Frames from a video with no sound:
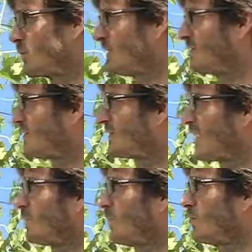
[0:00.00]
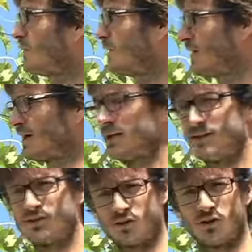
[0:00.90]
with this cable it
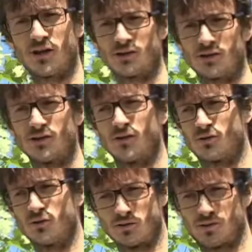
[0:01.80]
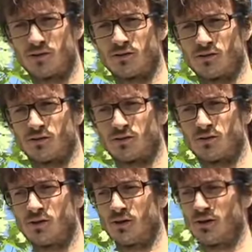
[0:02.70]
is connected to the sensors.
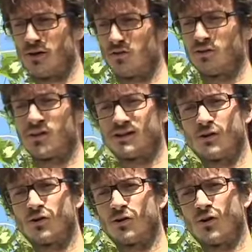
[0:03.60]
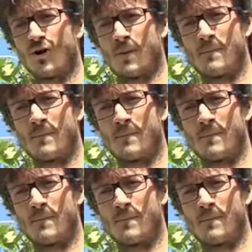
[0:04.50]
The data logger